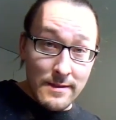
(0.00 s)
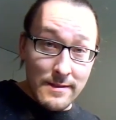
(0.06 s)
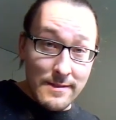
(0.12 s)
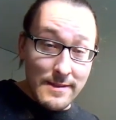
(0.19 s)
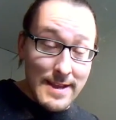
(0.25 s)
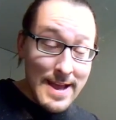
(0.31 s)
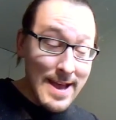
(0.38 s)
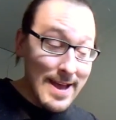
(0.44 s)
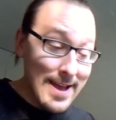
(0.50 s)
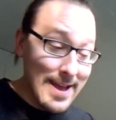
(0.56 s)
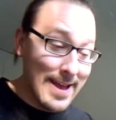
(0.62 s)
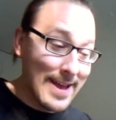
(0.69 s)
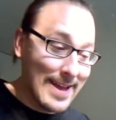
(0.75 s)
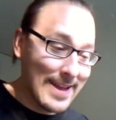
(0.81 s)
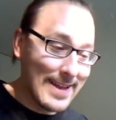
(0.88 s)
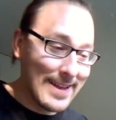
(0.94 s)

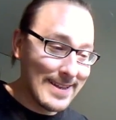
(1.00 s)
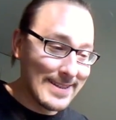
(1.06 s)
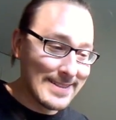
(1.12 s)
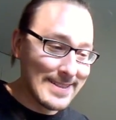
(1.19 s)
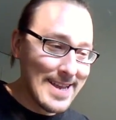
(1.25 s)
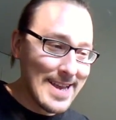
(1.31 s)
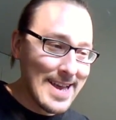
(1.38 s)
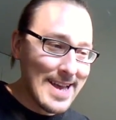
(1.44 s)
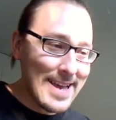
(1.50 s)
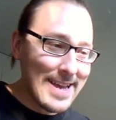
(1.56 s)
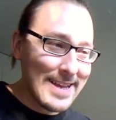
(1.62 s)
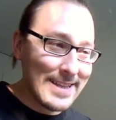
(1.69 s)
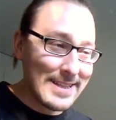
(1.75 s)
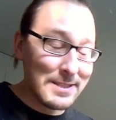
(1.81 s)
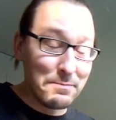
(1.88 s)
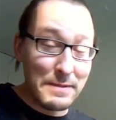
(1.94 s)
that
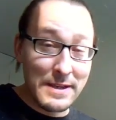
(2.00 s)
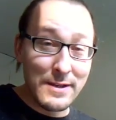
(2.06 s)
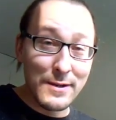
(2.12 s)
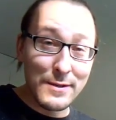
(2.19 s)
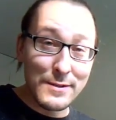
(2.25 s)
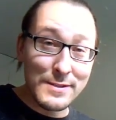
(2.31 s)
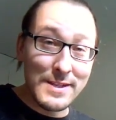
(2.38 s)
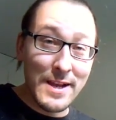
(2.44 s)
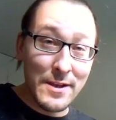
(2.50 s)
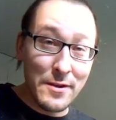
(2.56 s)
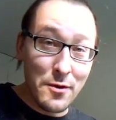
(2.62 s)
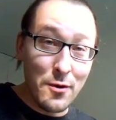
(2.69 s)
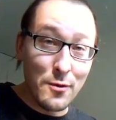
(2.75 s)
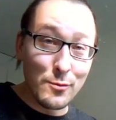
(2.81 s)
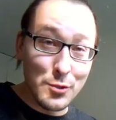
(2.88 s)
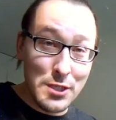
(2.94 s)
it's because I
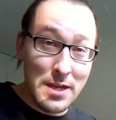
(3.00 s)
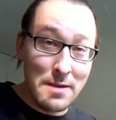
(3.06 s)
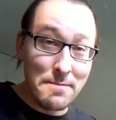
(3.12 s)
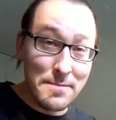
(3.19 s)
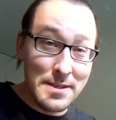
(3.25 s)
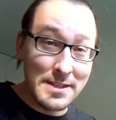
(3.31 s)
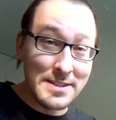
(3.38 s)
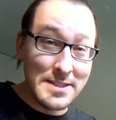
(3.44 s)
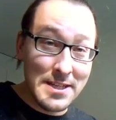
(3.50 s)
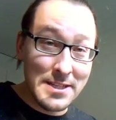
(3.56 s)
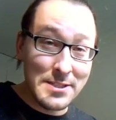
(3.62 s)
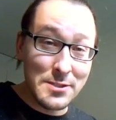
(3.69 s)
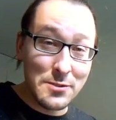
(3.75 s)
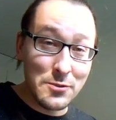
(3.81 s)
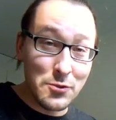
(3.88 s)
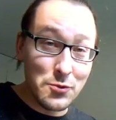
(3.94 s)
know something that
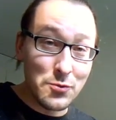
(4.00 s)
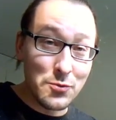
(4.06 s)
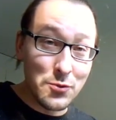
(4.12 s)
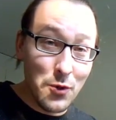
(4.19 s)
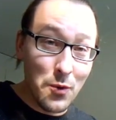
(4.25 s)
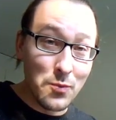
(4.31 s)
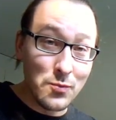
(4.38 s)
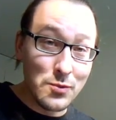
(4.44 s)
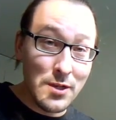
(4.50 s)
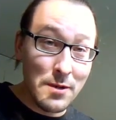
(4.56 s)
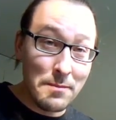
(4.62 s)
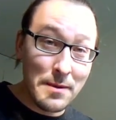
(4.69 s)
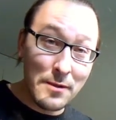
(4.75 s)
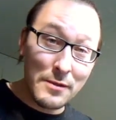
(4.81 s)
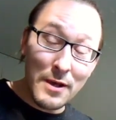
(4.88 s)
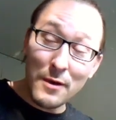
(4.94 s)
you don't
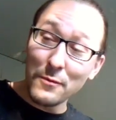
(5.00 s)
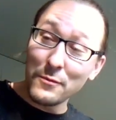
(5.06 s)
about how